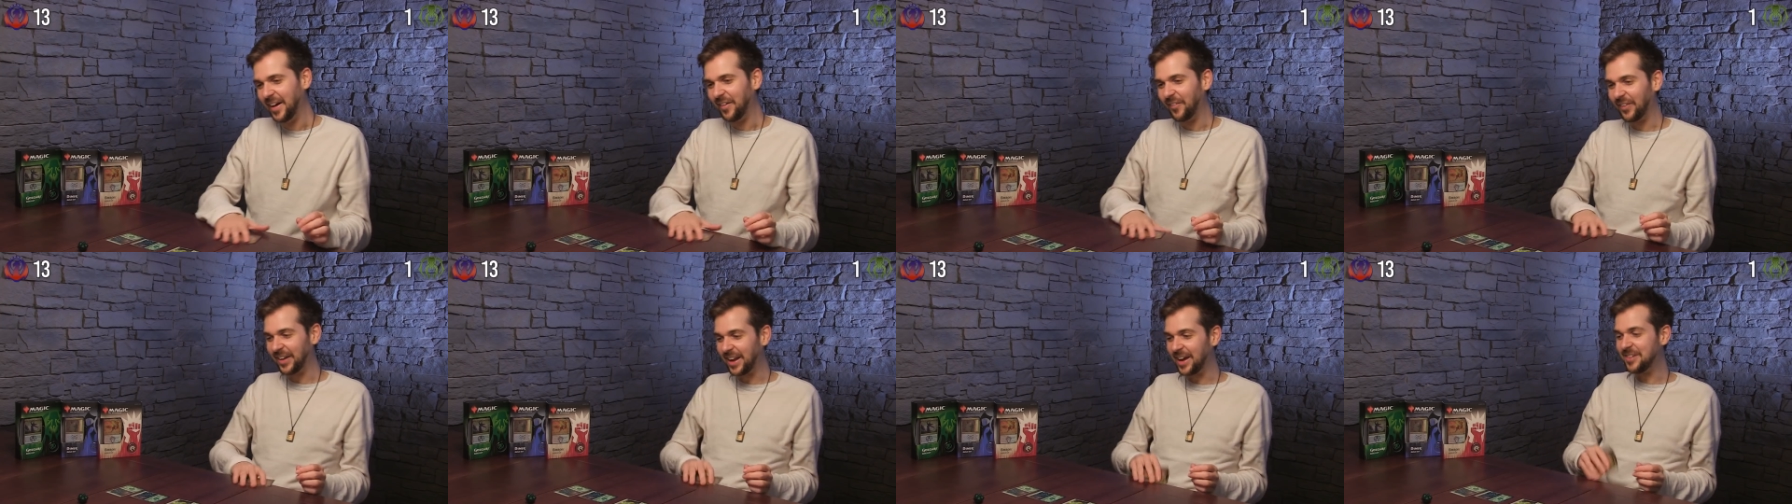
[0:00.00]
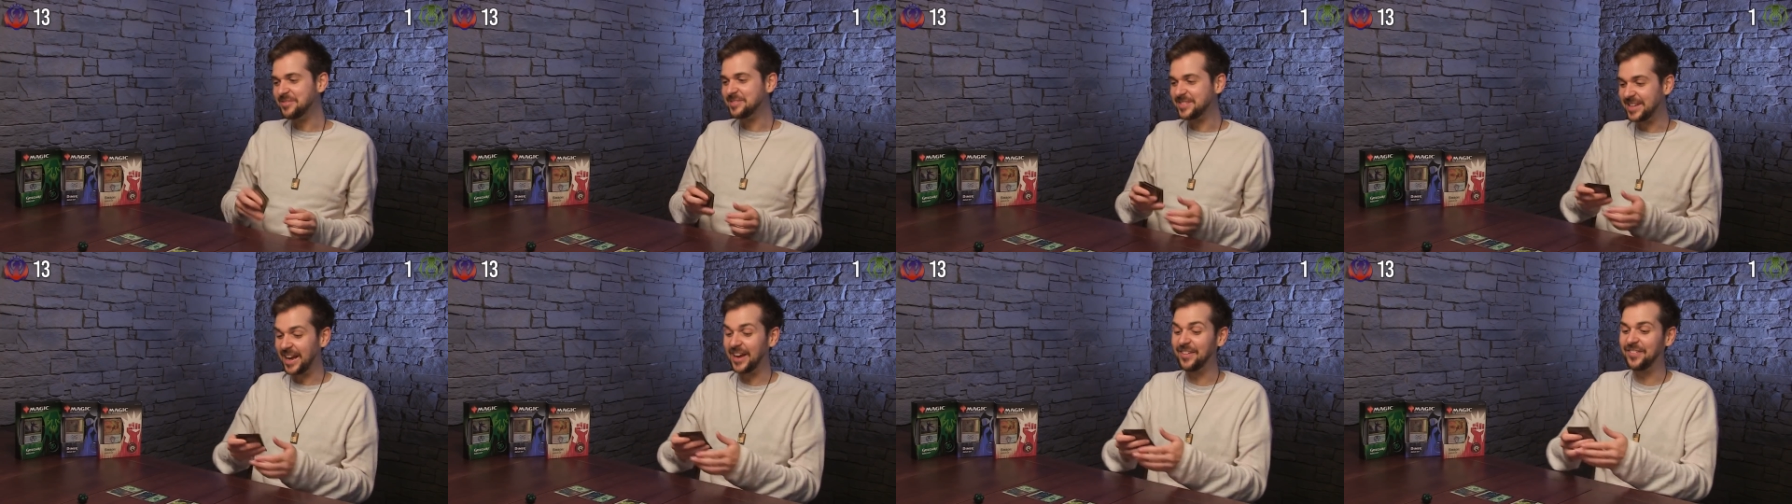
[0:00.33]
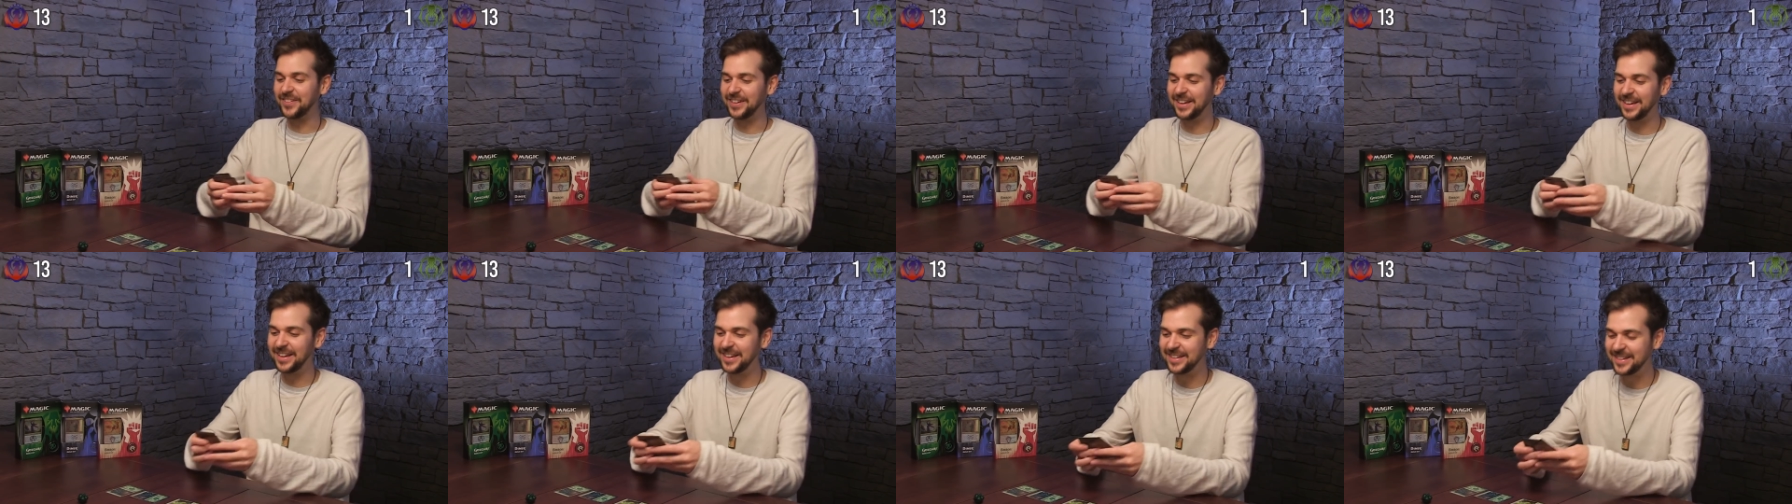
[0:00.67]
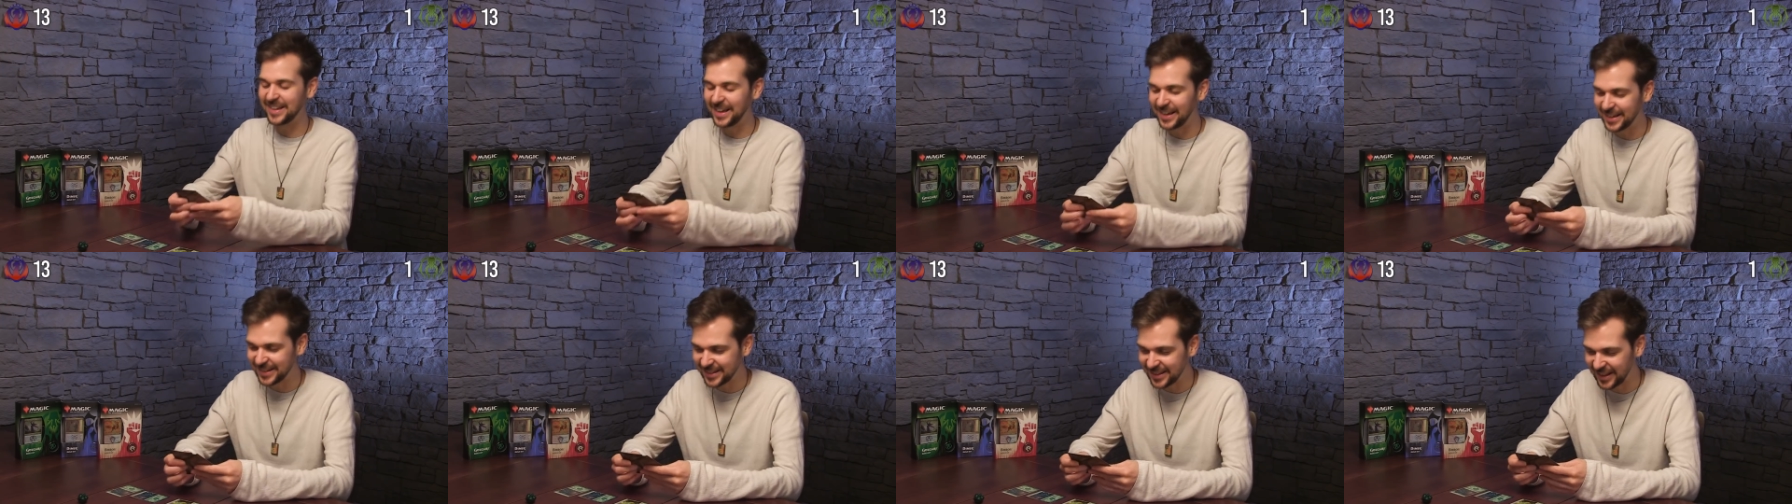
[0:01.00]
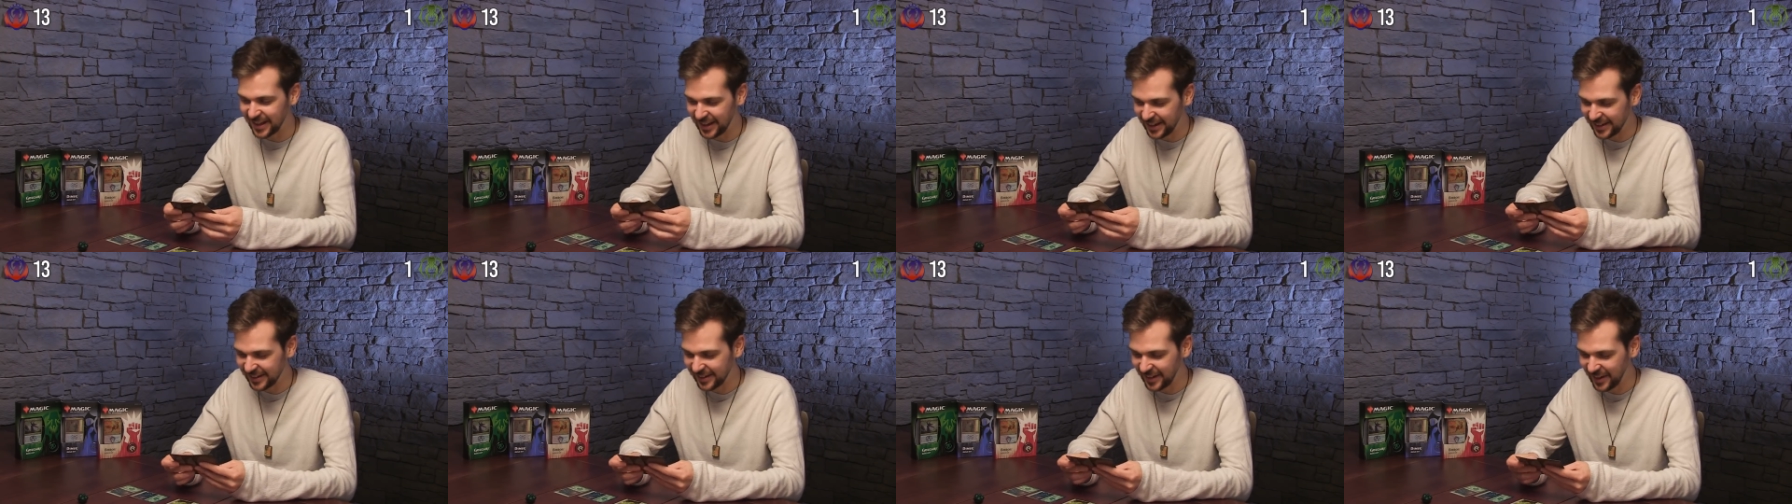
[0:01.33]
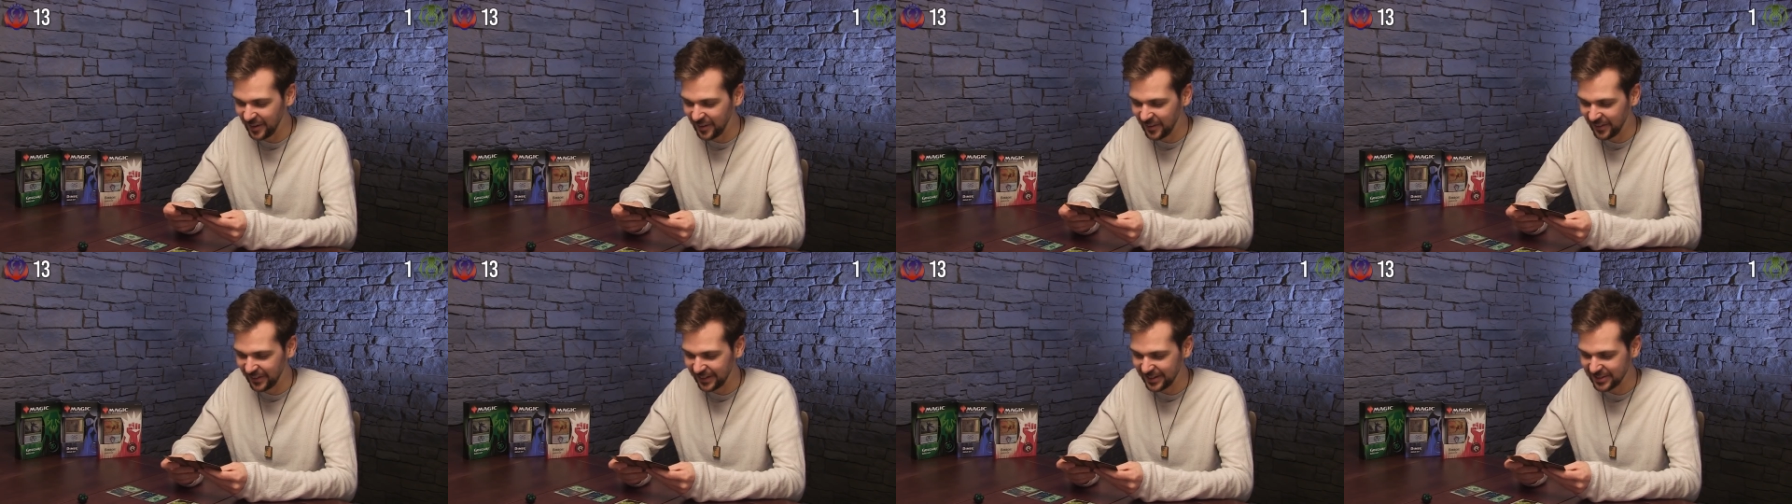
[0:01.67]
Well, I'm definitely dead. So I'm
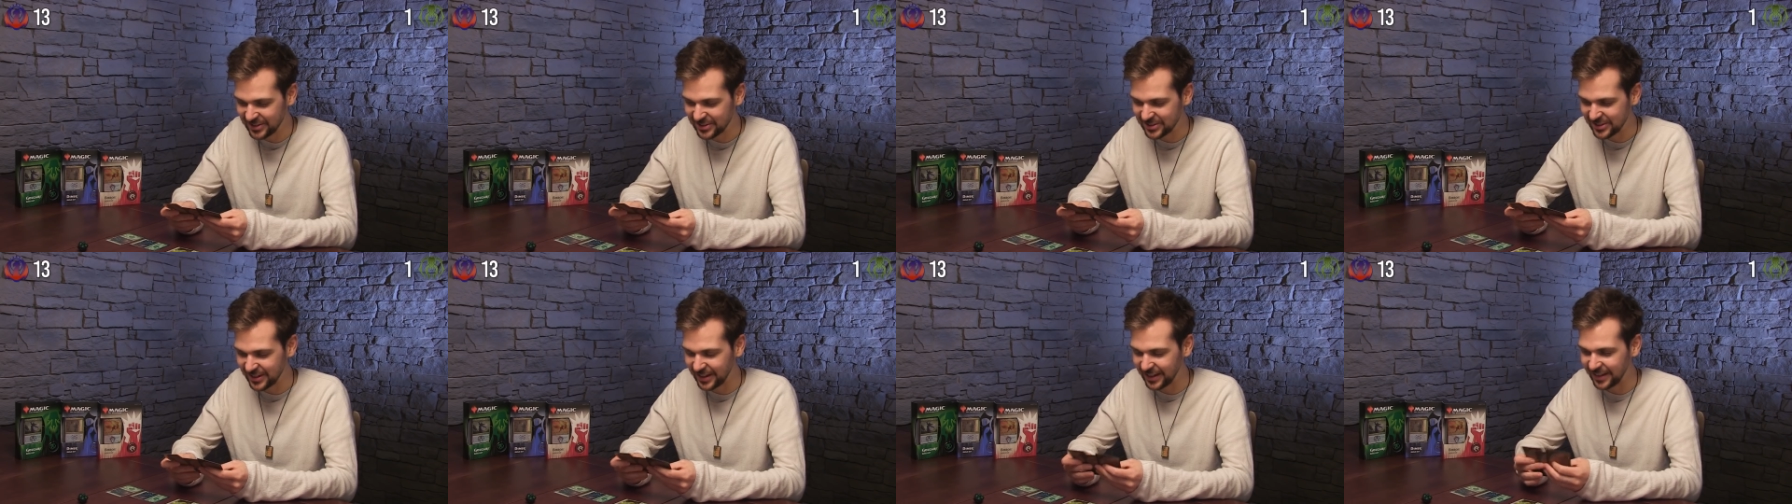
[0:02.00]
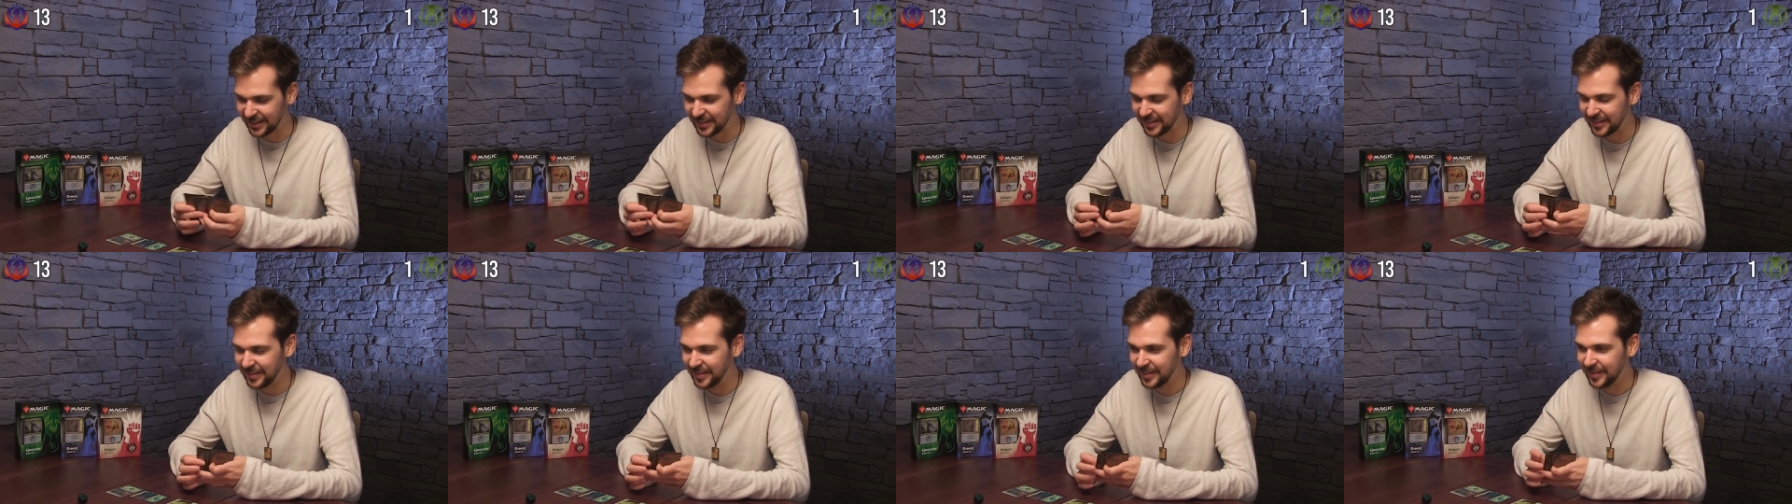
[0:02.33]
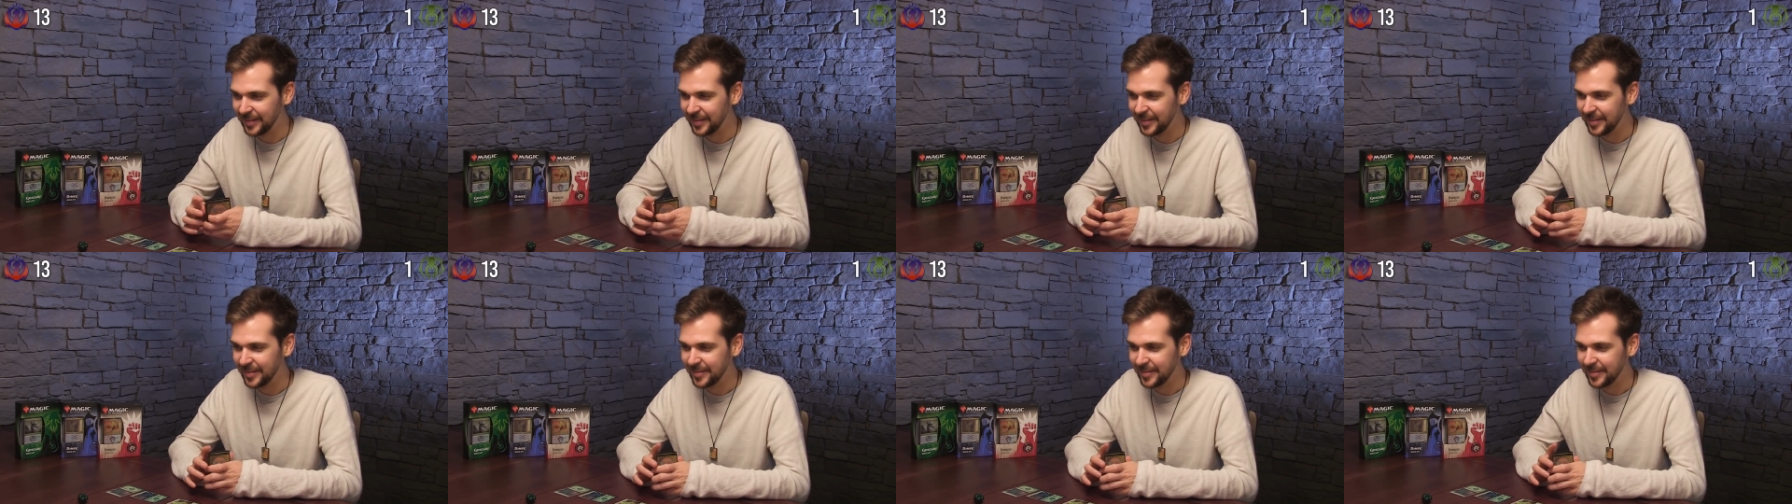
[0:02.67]
totally dragon,